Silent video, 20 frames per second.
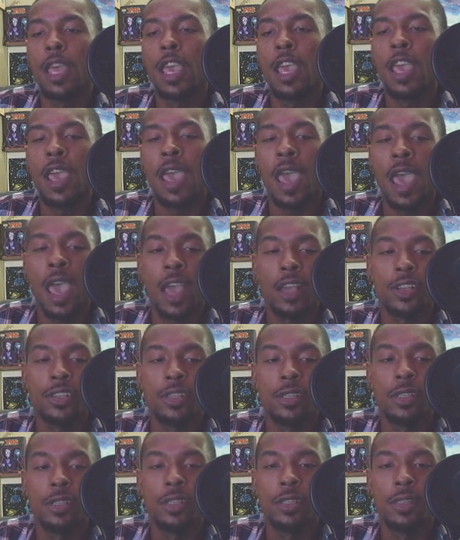
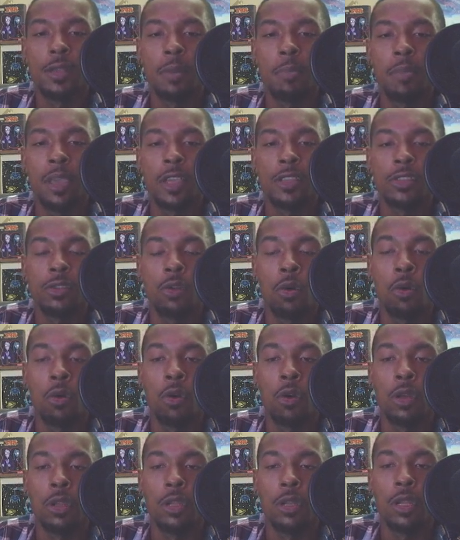actions based
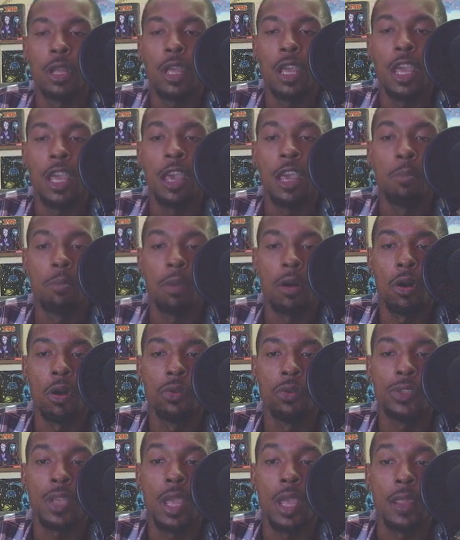on
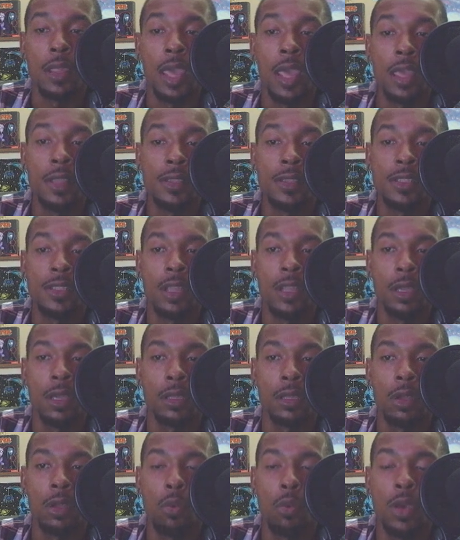impulse and
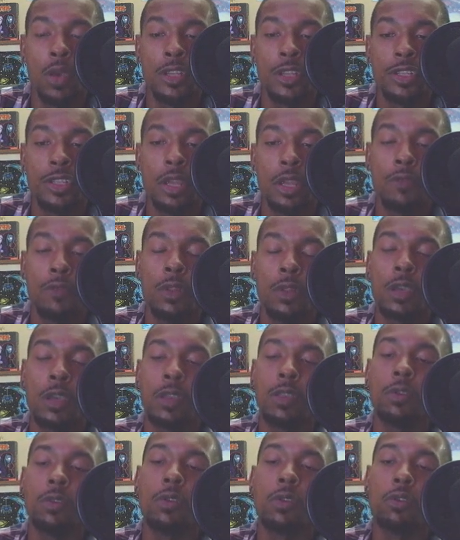instinct, which if you look at
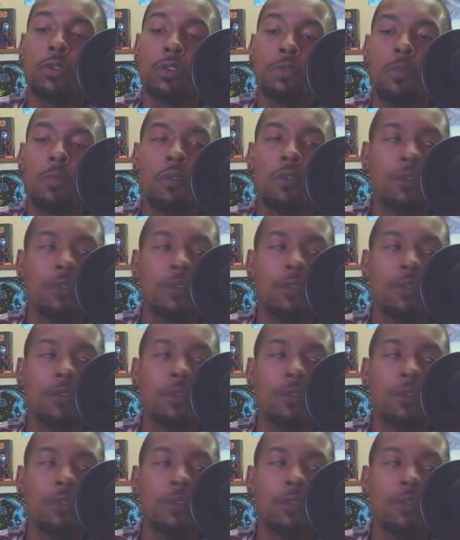both of